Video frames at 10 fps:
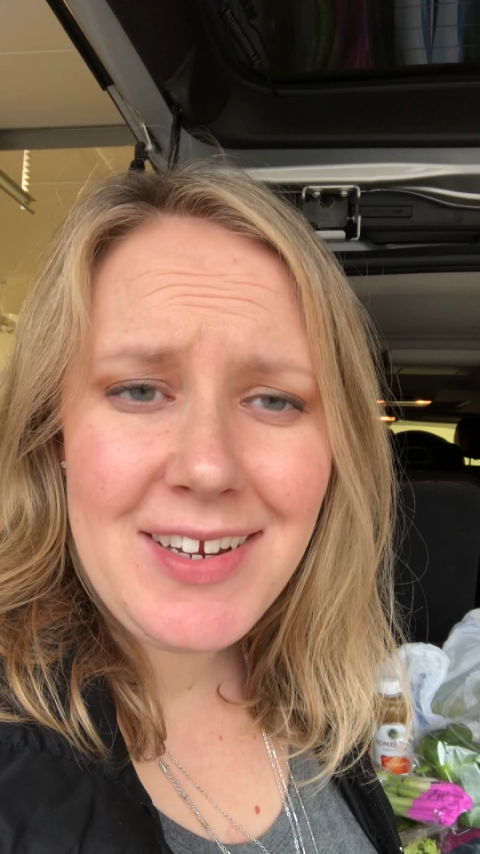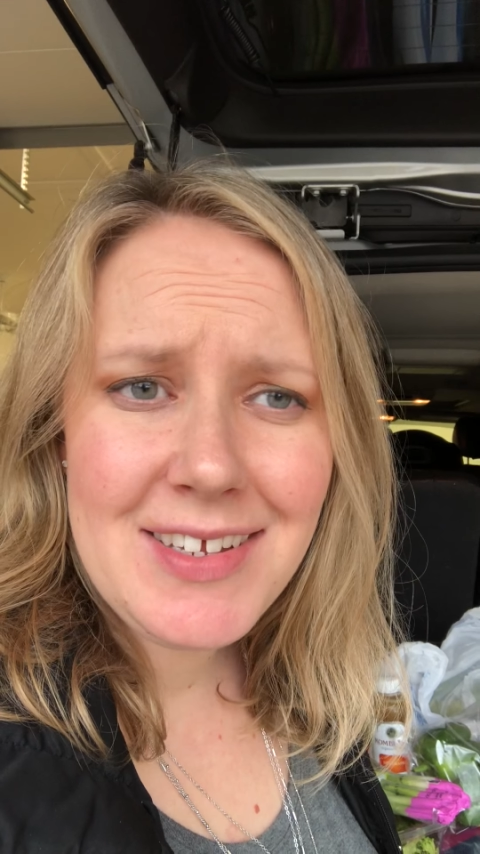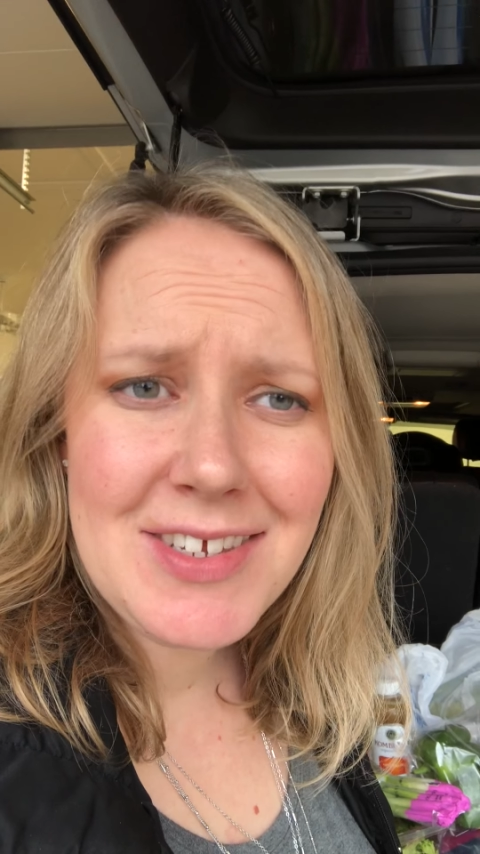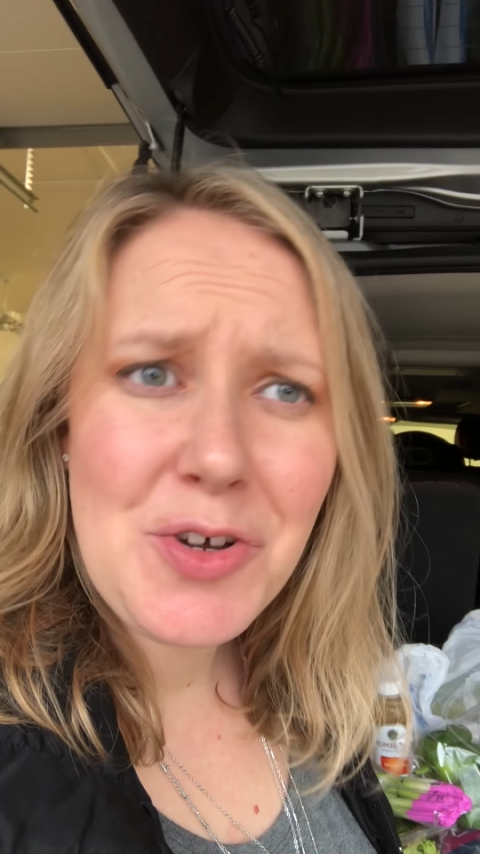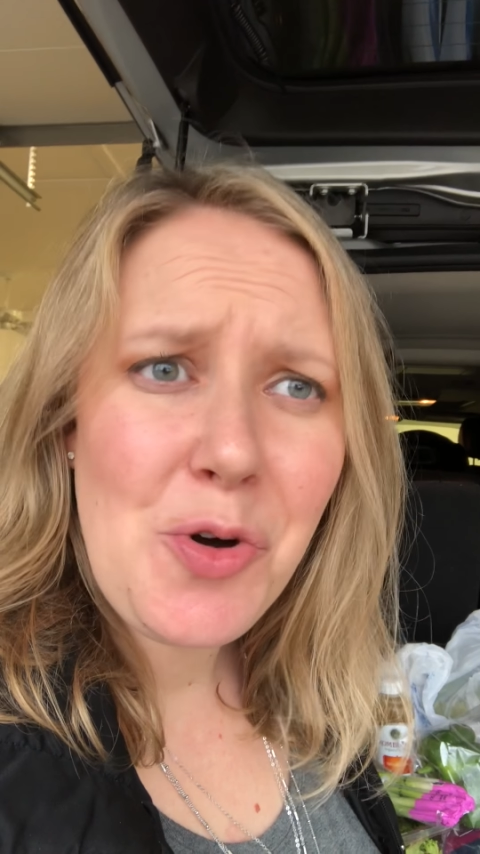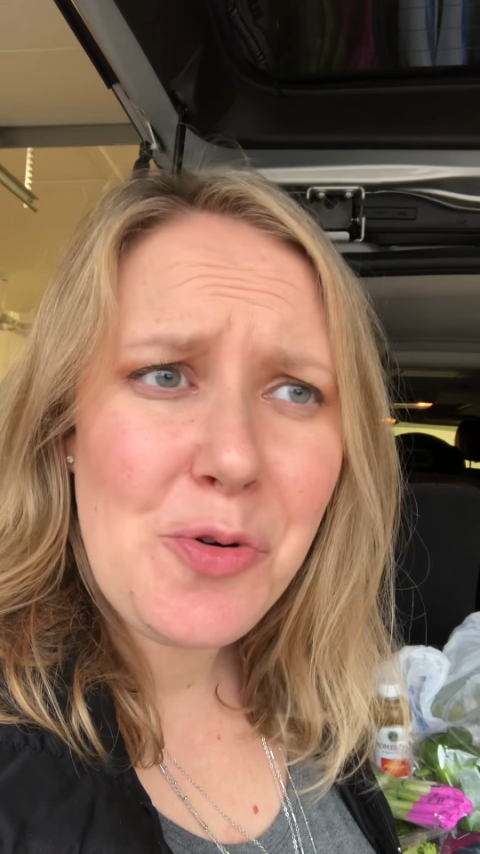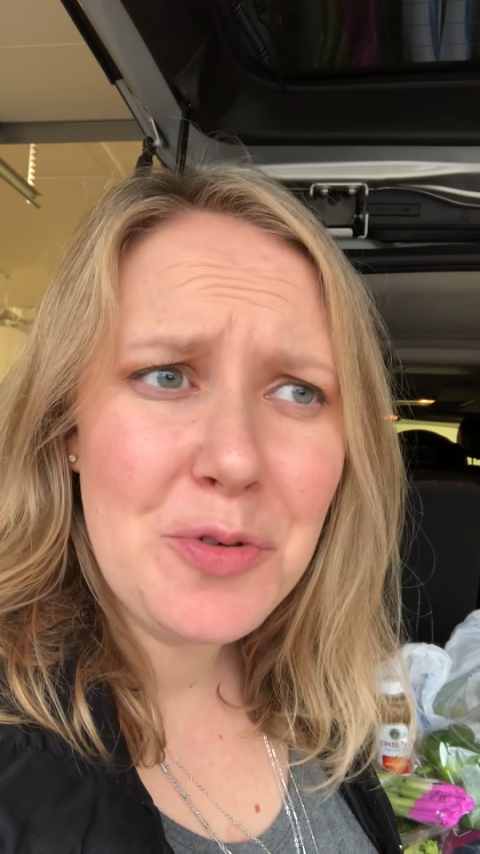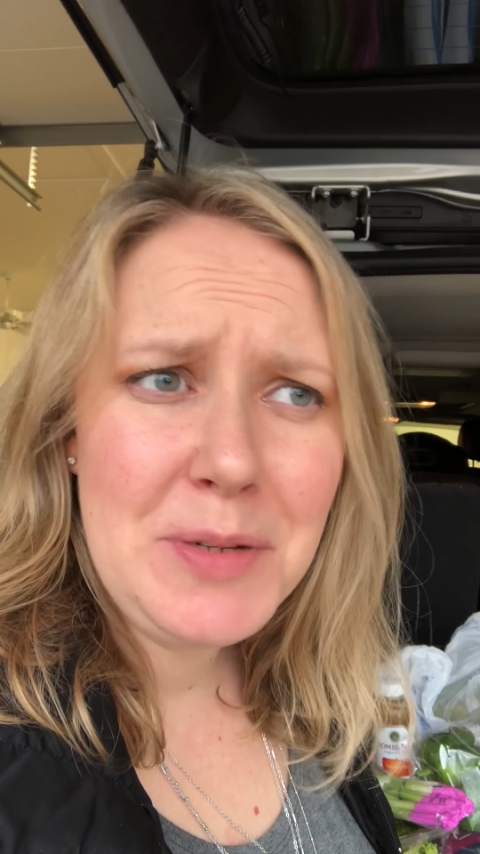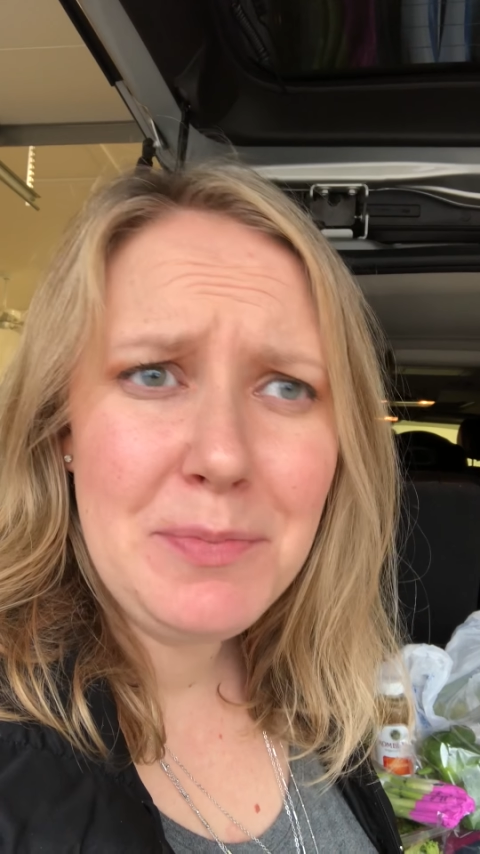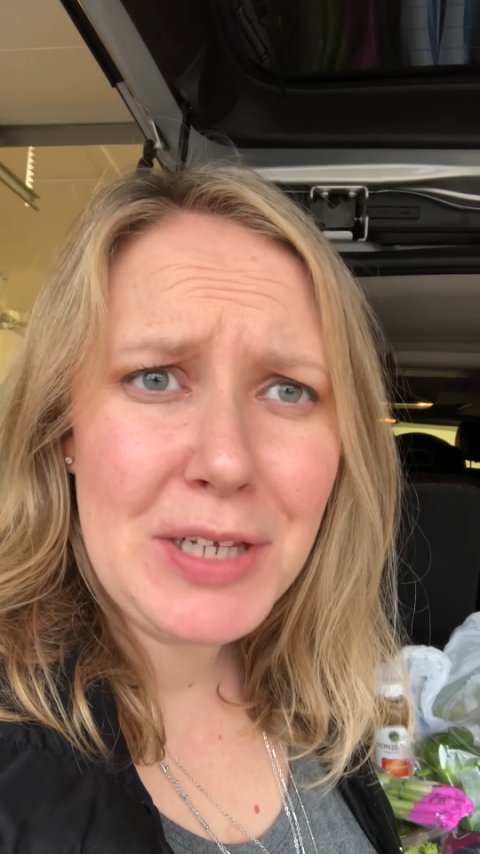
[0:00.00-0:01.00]
it's a
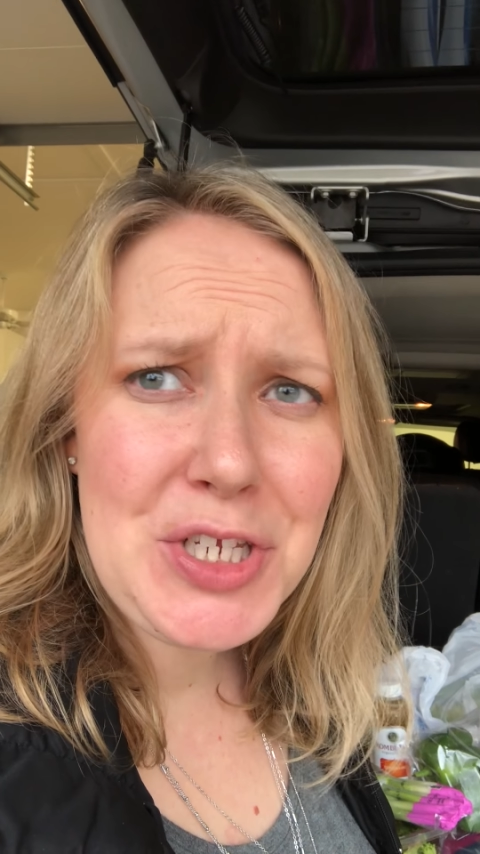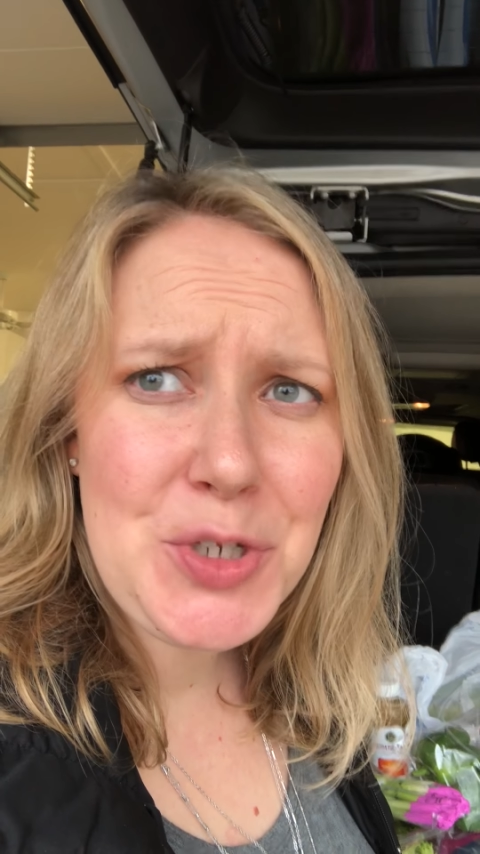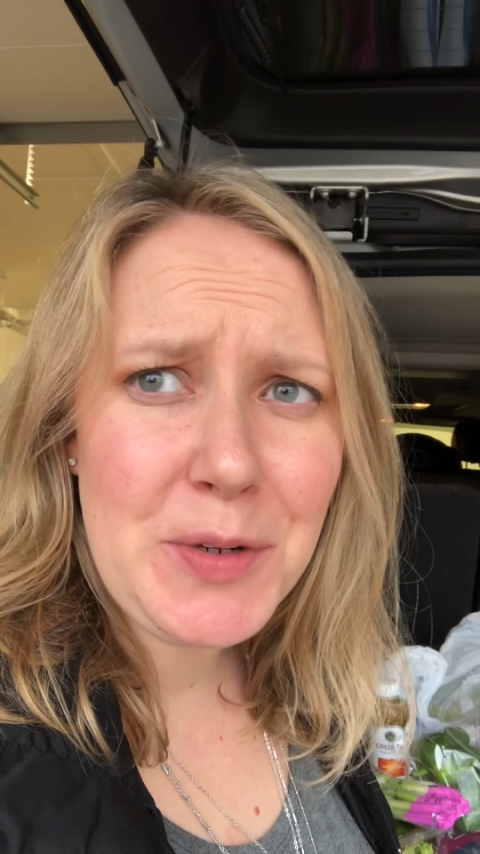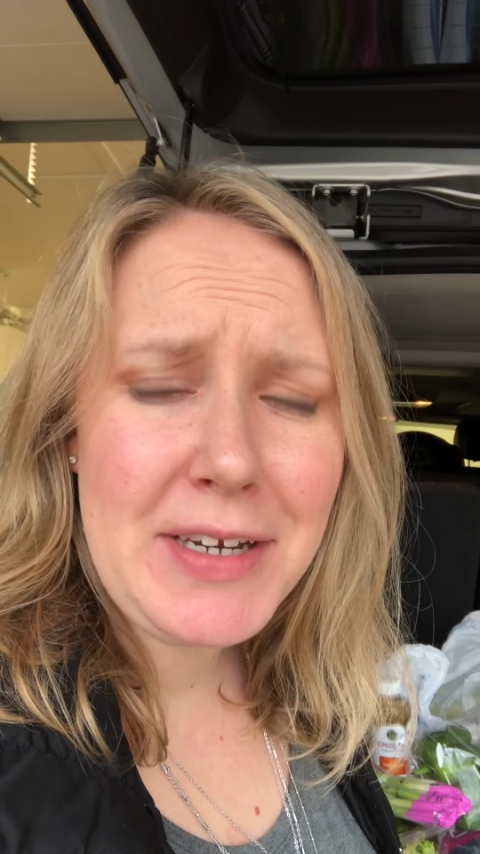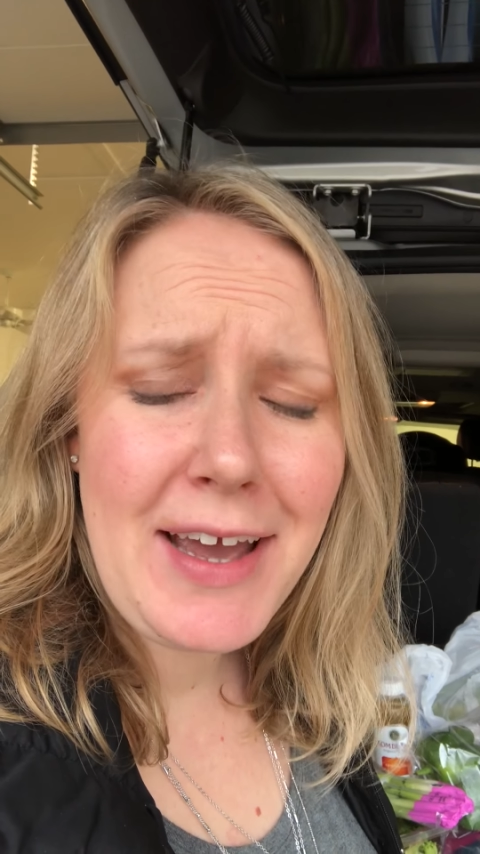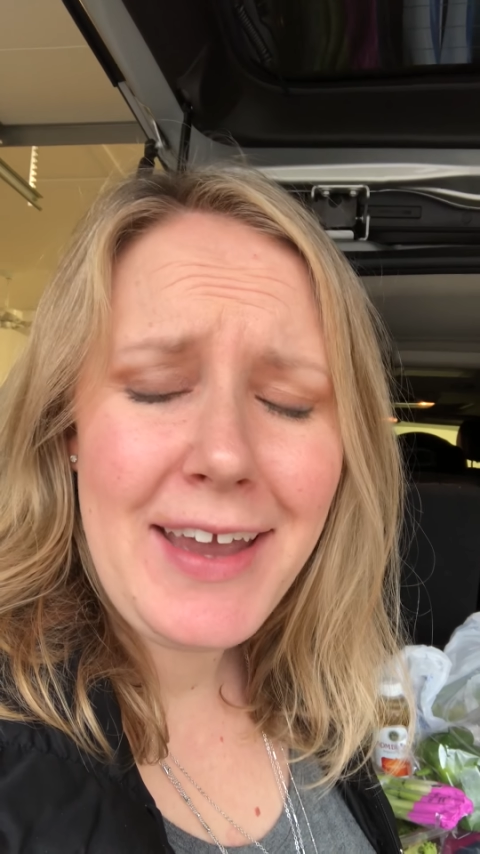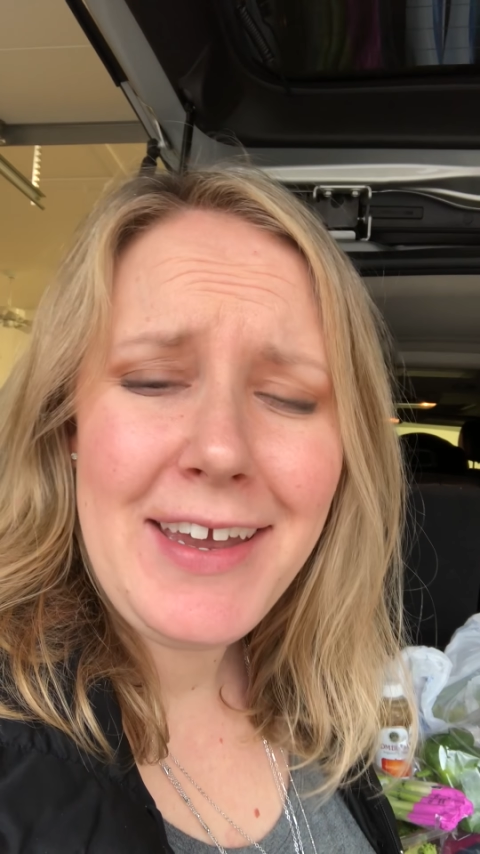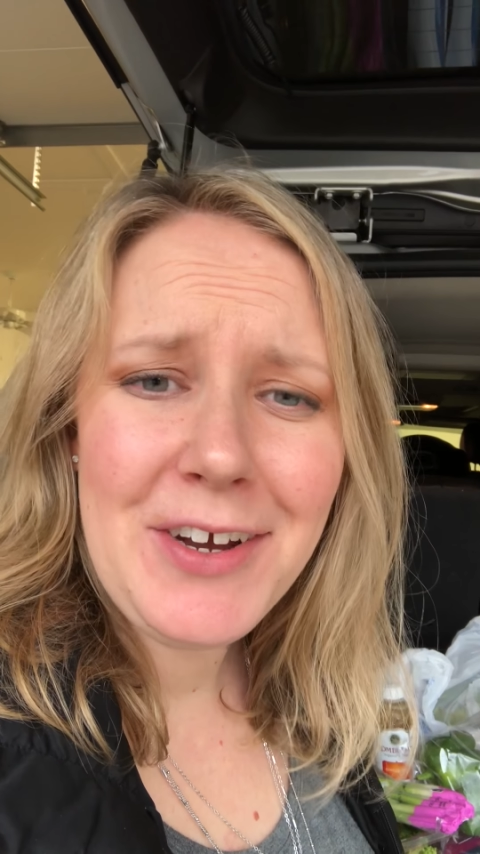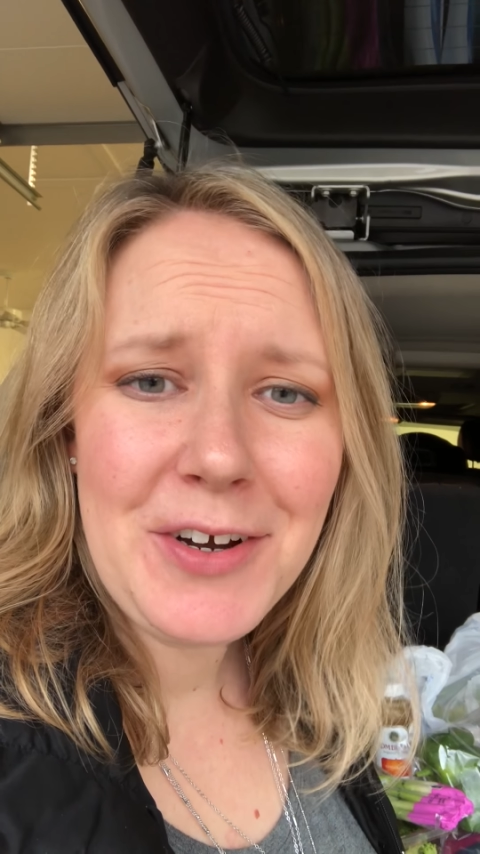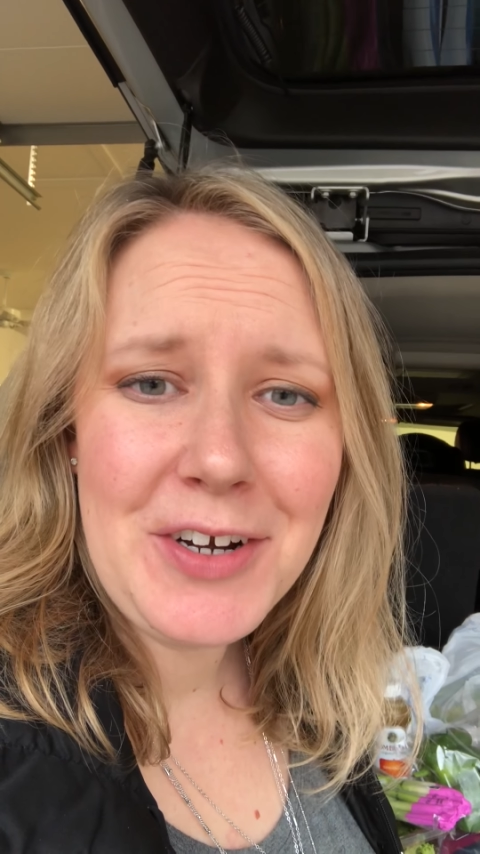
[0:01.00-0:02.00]
cold and blustery day here